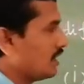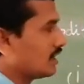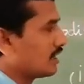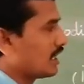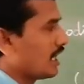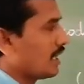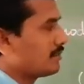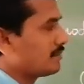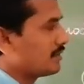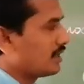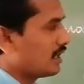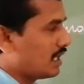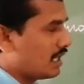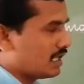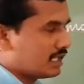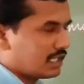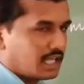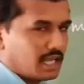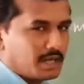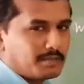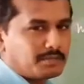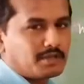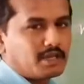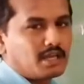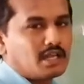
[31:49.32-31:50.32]
capital R
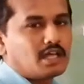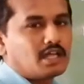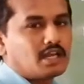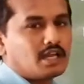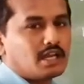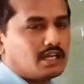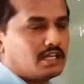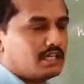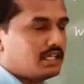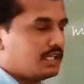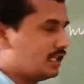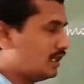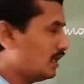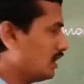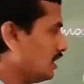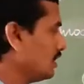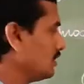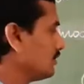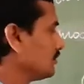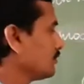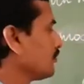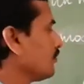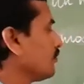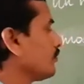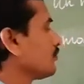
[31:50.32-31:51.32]

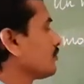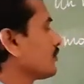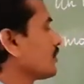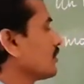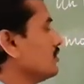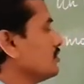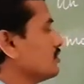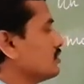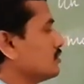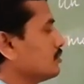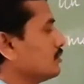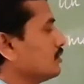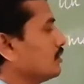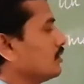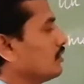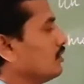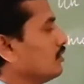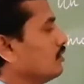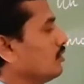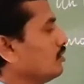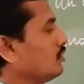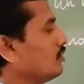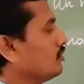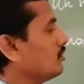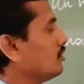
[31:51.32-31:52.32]
allele which
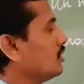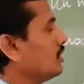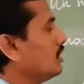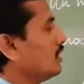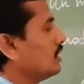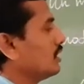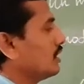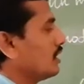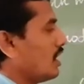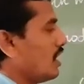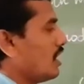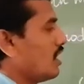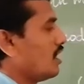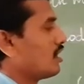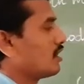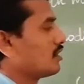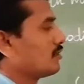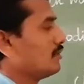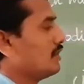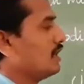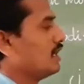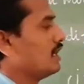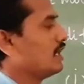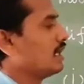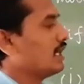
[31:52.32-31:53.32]
produce
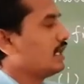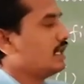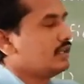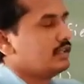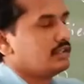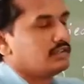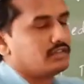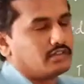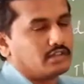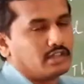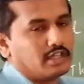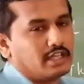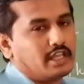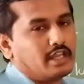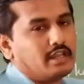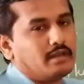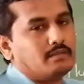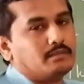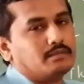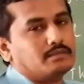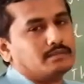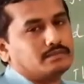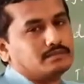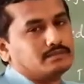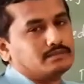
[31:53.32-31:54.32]
normal
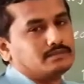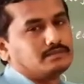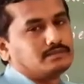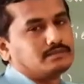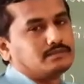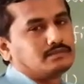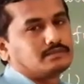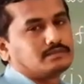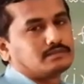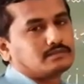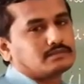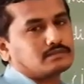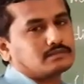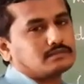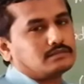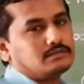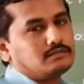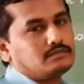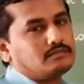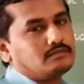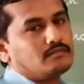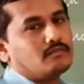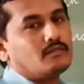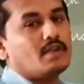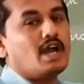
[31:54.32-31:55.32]
enzyme,
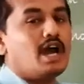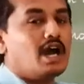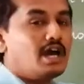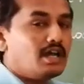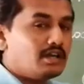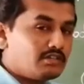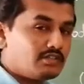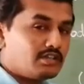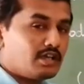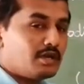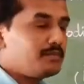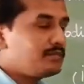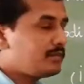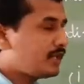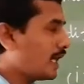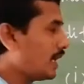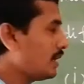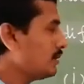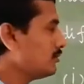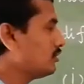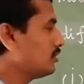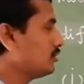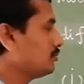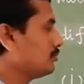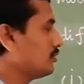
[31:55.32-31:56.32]
or
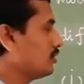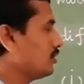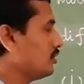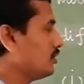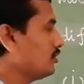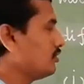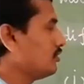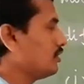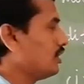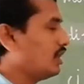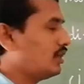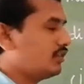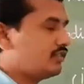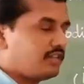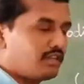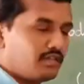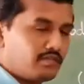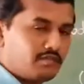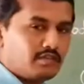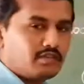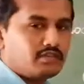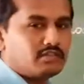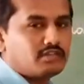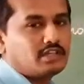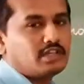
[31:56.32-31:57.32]
sometimes it produce less
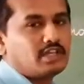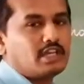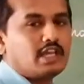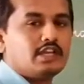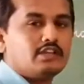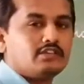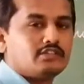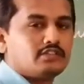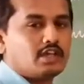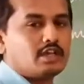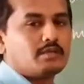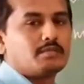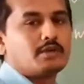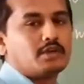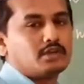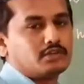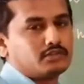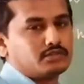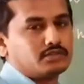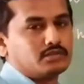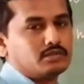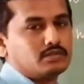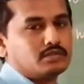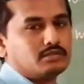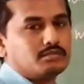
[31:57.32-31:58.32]
efficient enzyme
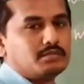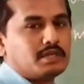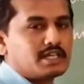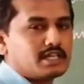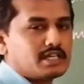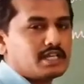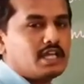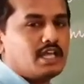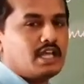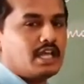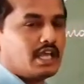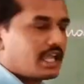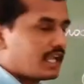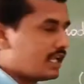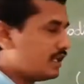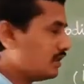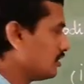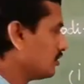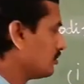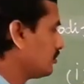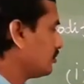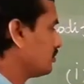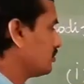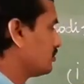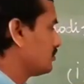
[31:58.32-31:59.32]
also, but in
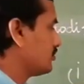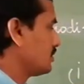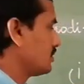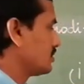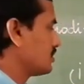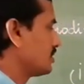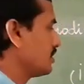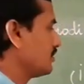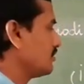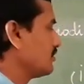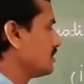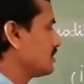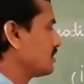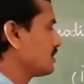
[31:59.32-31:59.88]
this situation we